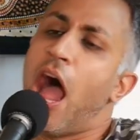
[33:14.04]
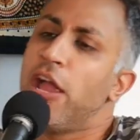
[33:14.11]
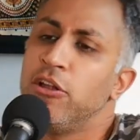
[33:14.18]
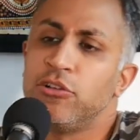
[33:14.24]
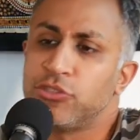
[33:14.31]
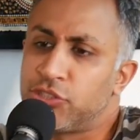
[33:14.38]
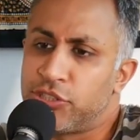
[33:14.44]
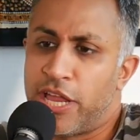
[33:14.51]
I
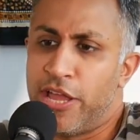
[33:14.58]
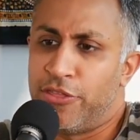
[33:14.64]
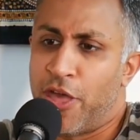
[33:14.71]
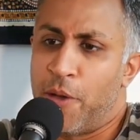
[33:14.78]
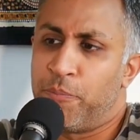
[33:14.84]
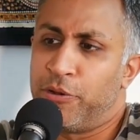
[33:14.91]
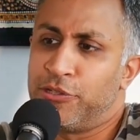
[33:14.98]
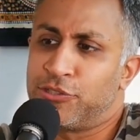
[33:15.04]
understand
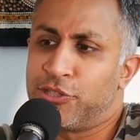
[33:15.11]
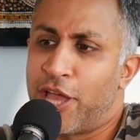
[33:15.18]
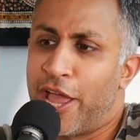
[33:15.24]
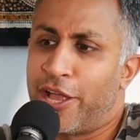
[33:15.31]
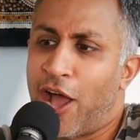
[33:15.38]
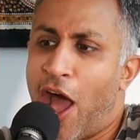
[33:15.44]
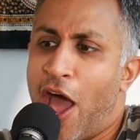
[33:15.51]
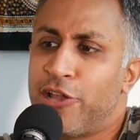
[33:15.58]
that, but it's
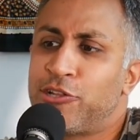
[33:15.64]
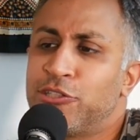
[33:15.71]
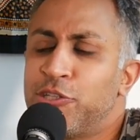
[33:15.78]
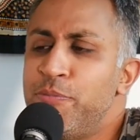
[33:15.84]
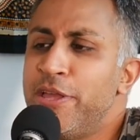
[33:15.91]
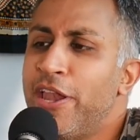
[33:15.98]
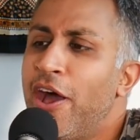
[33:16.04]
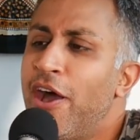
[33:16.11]
like it doesn't mean.